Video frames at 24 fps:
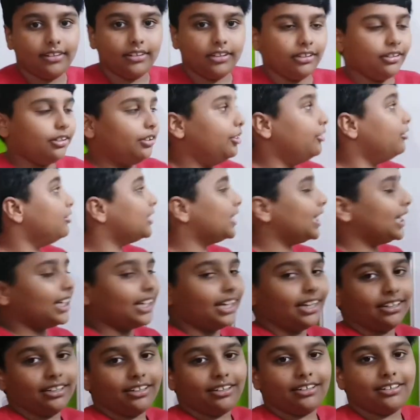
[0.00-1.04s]
New
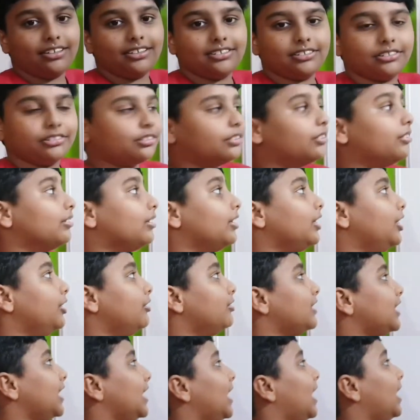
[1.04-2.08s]
Zealand. So New
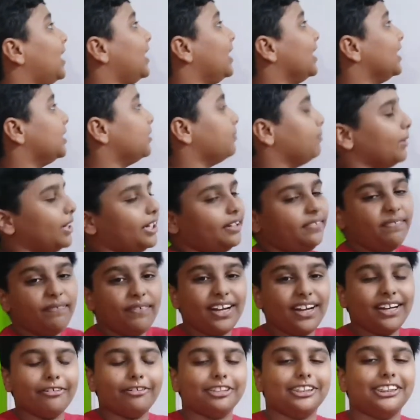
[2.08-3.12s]
Zealand is
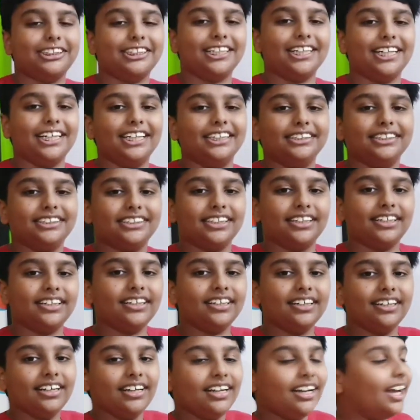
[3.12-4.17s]
between Australasia
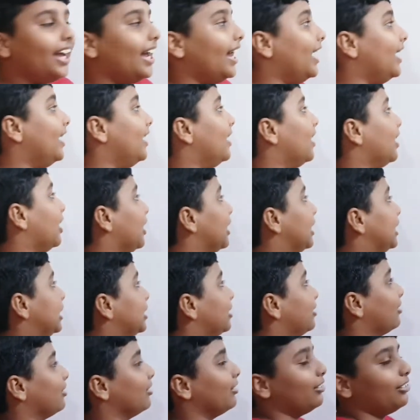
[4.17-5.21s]
and
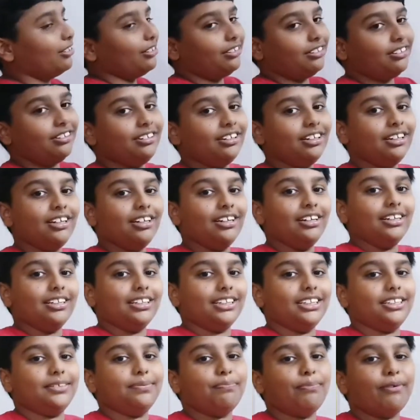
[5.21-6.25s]
also
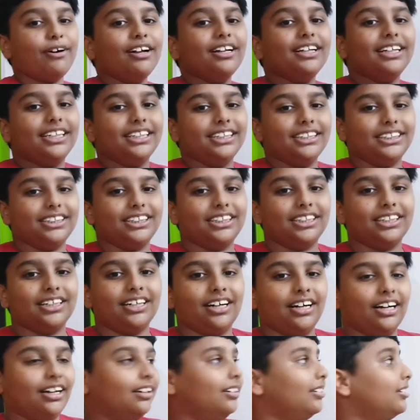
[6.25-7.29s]
this
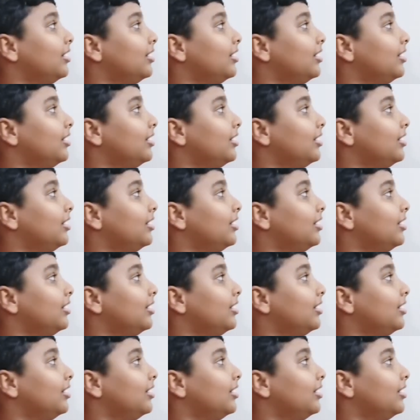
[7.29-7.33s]
Polynesia.